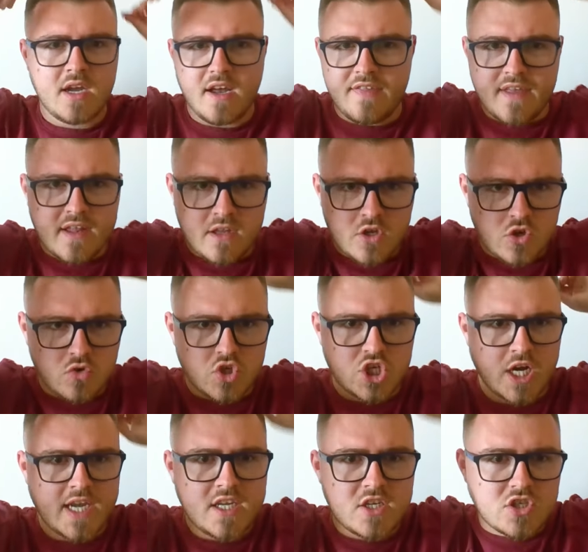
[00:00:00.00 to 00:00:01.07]
And then you
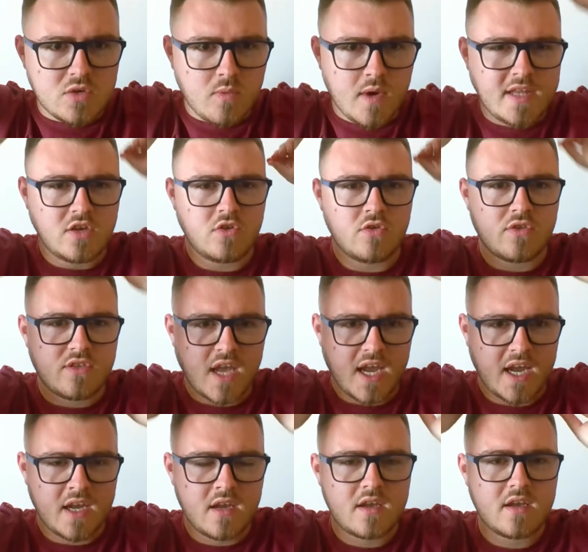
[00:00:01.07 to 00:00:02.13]
change the way that you
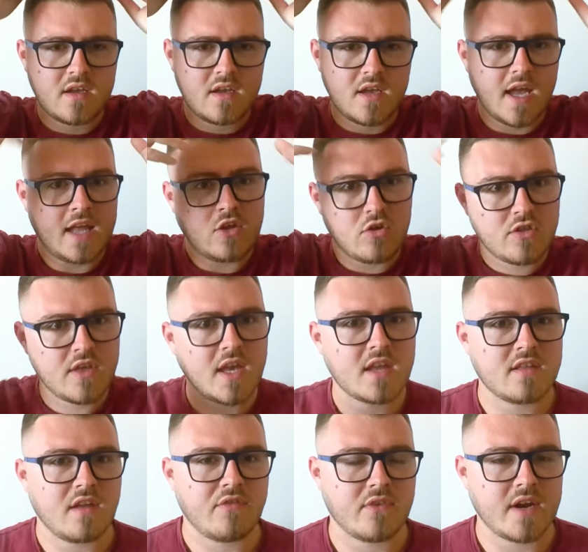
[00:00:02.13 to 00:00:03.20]
think, and you
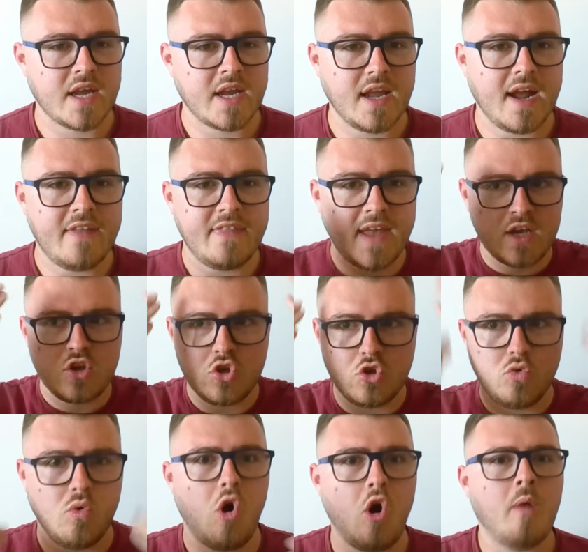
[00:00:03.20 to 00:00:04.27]
think differently, and then
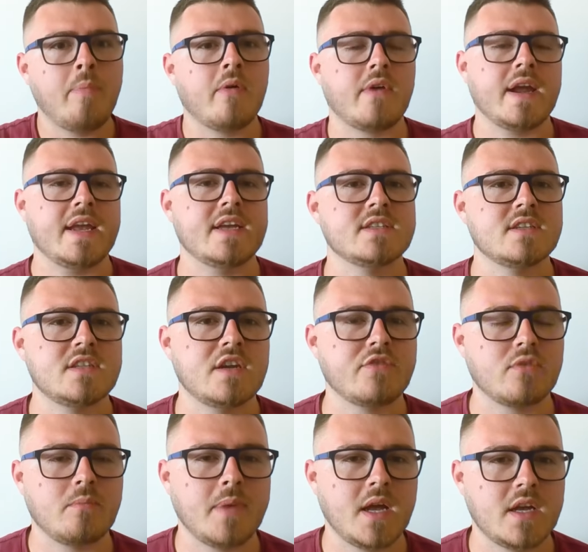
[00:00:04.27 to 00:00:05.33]
you operate as a
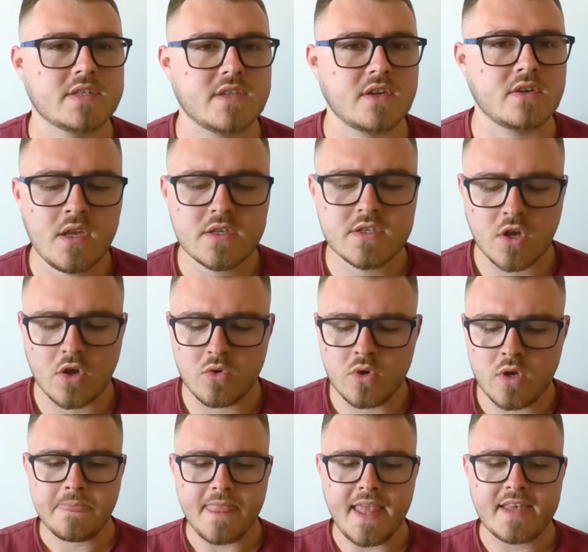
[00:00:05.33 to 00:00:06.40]
different person. So
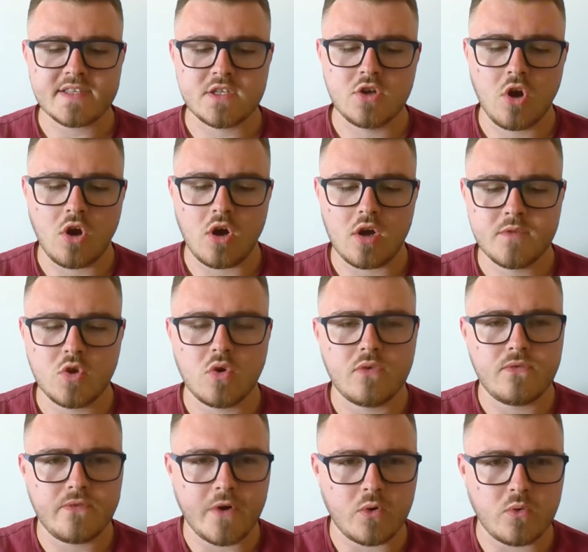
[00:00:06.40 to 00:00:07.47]
it's not your
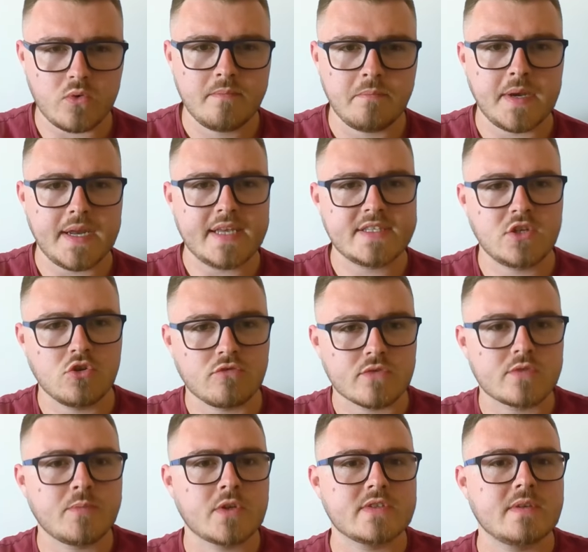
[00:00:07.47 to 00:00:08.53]
fault, but it's your
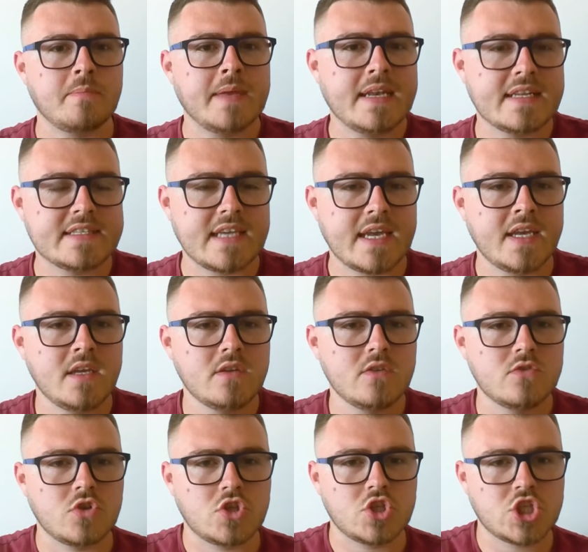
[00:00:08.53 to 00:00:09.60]
responsibility
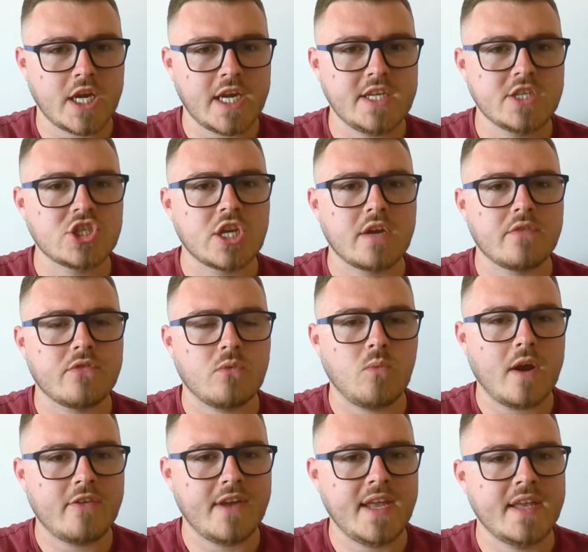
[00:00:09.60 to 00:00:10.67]
to change it from
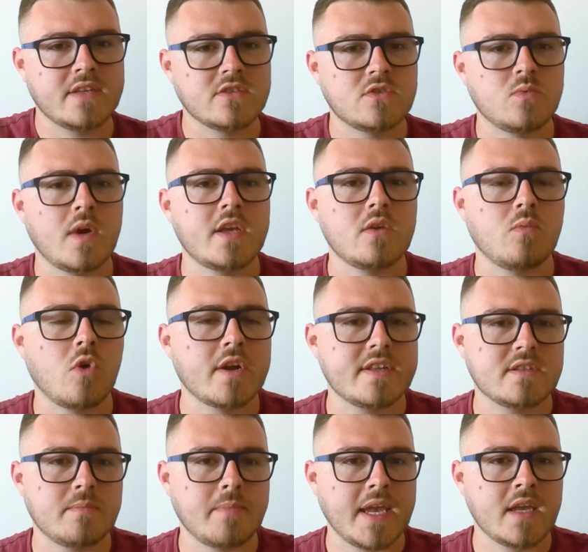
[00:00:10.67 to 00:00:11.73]
where it is to where you want it
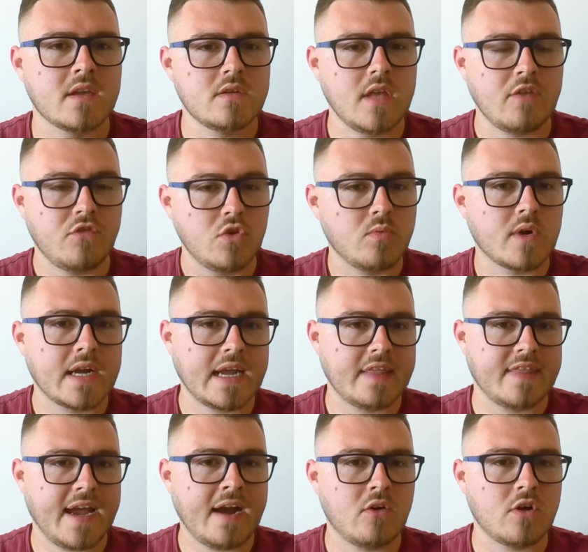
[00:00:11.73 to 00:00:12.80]
to be, if you want to get
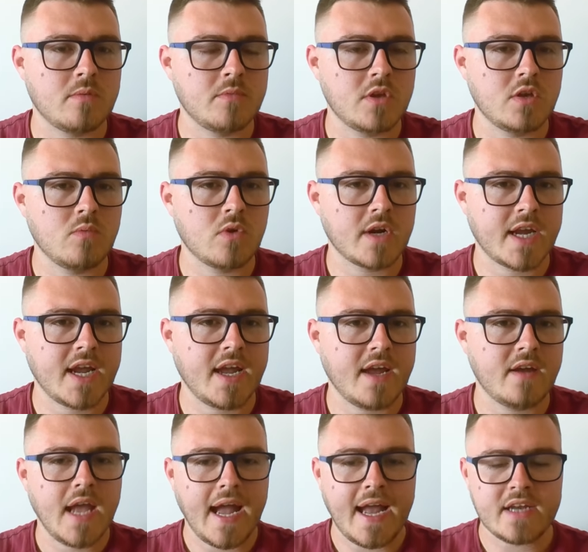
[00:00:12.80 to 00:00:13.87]
the outcome that you want to get.
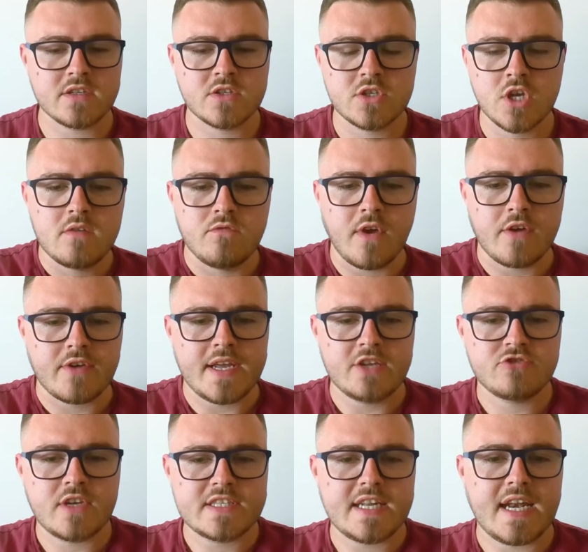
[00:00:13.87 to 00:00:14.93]
And very
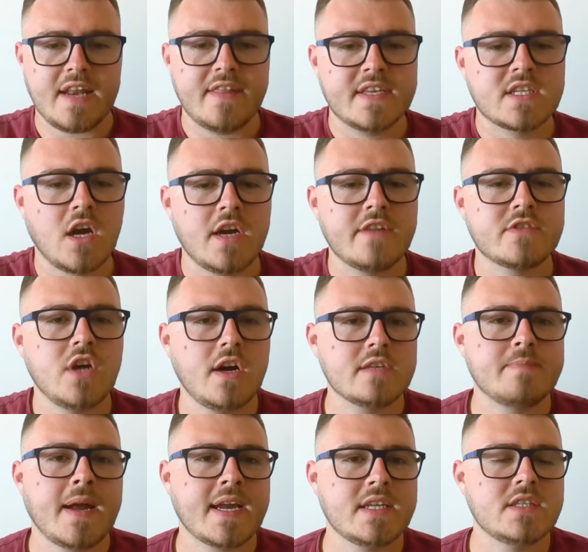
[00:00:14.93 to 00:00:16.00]
interesting that this kind of ties
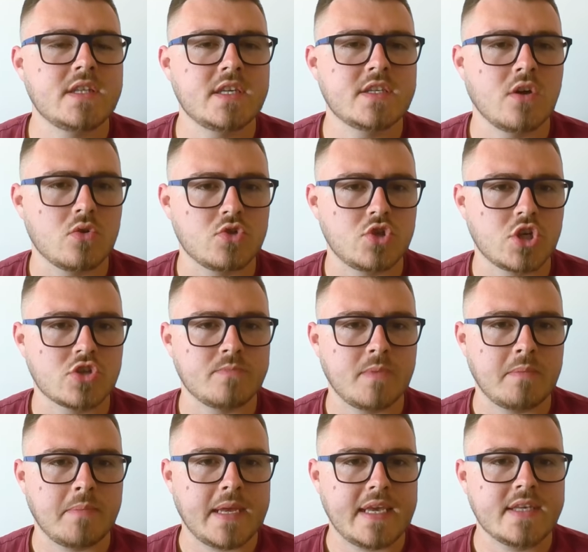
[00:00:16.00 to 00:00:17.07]
back into this whole
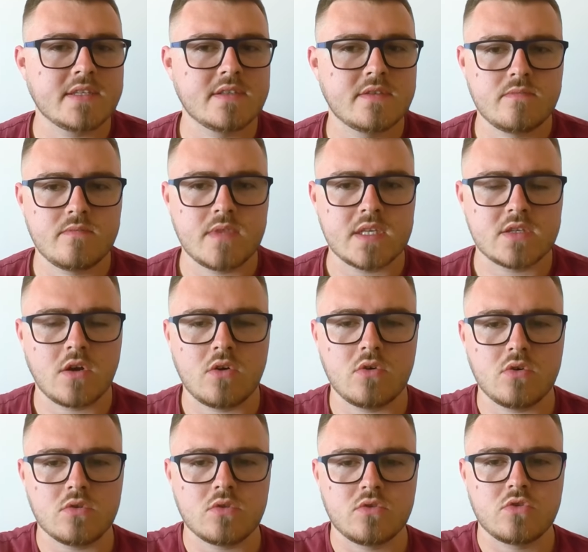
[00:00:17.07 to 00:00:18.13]
judgment piece, this
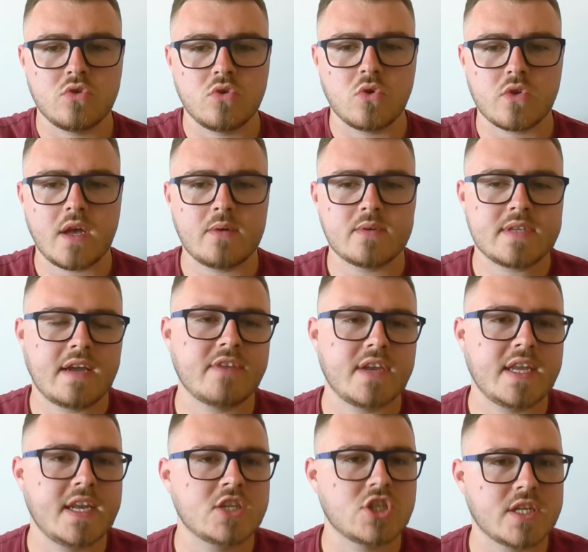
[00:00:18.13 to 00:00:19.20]
whole talk that I was having
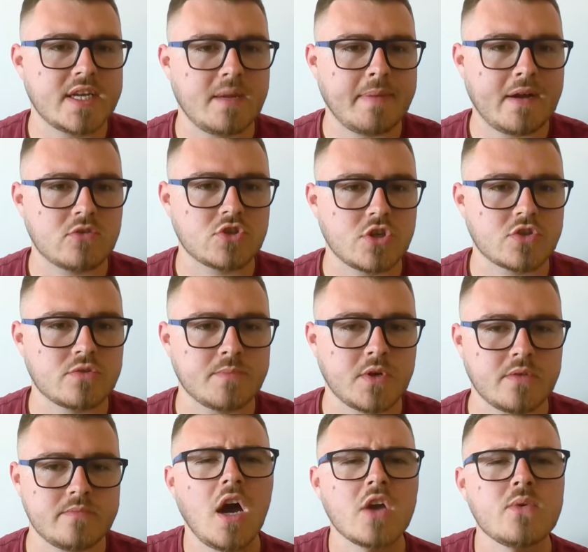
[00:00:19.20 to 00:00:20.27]
initially about judgment.
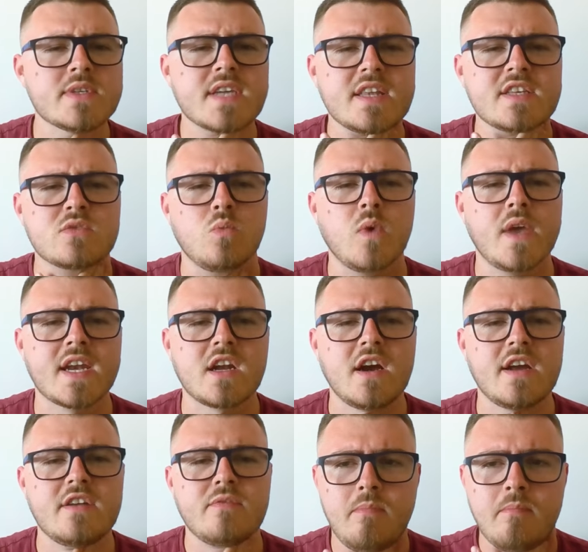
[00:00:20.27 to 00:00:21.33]
I always get this weird
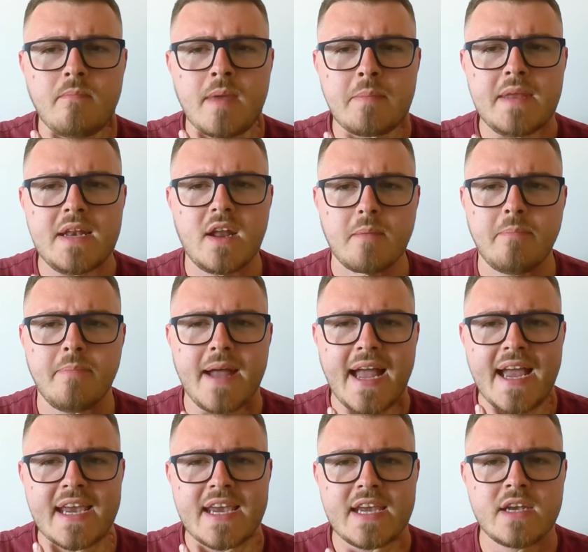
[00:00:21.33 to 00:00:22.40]
kind of maybe like
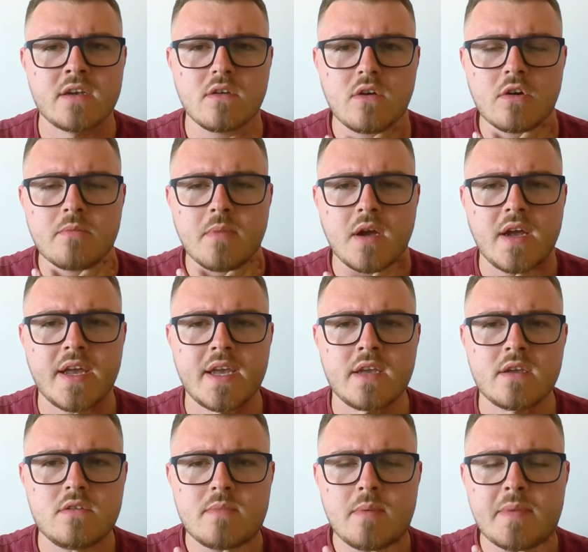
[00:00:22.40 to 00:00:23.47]
pain on
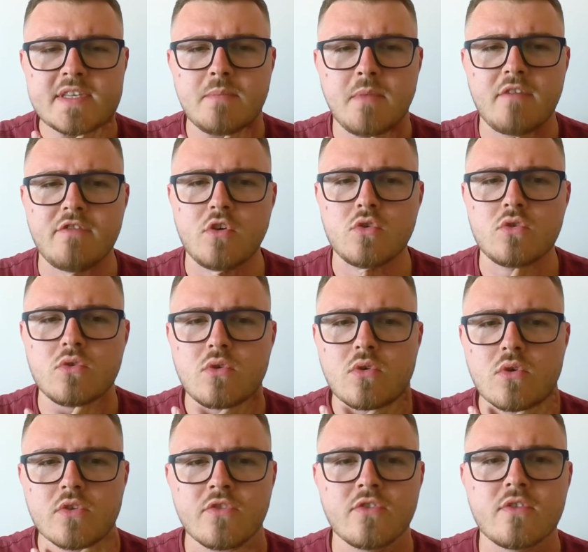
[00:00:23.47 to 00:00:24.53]
maybe it's in my vocal
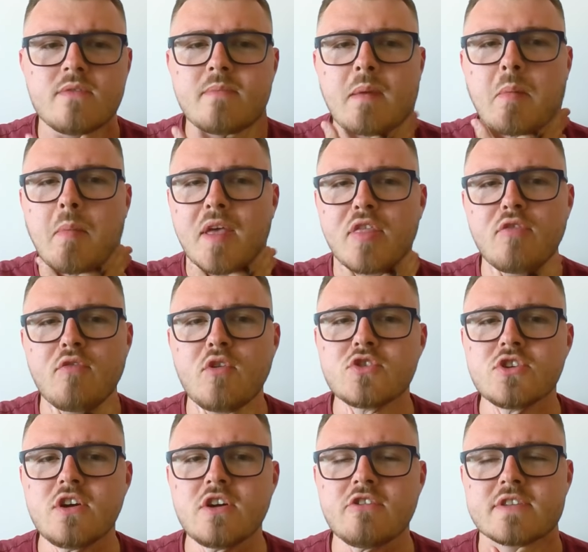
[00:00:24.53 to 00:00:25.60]
cords, maybe my throat
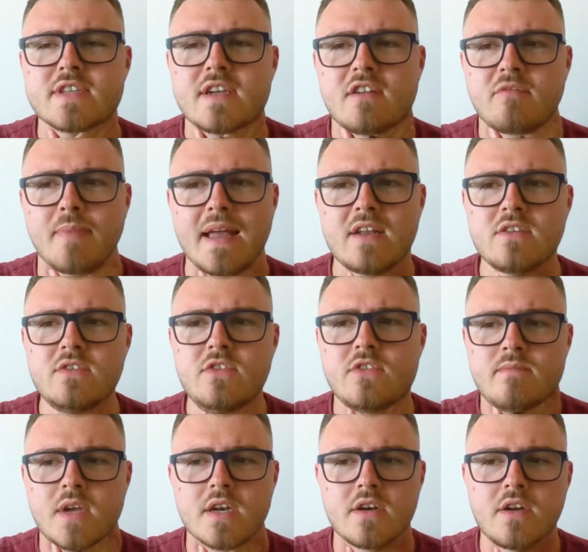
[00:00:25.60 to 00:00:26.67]
chakra is out of balance, I don't